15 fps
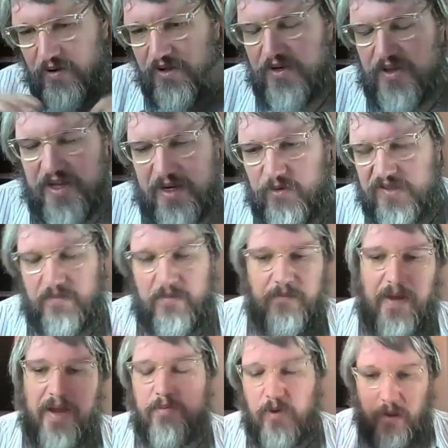on the table some of
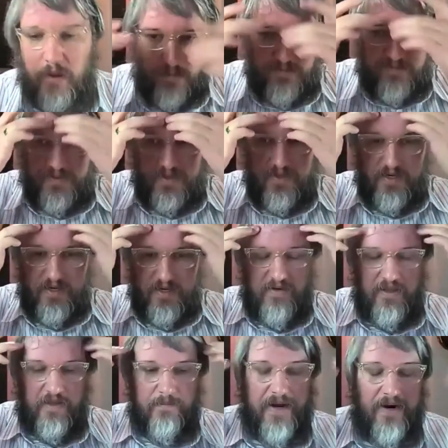my problems with
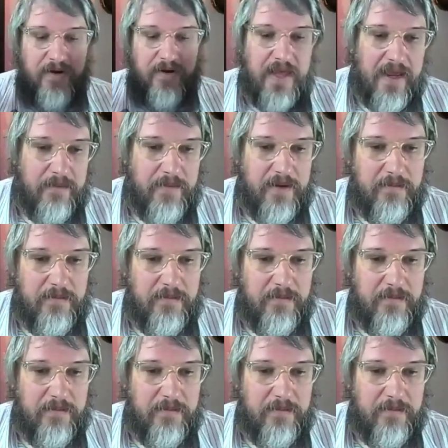the paradigm,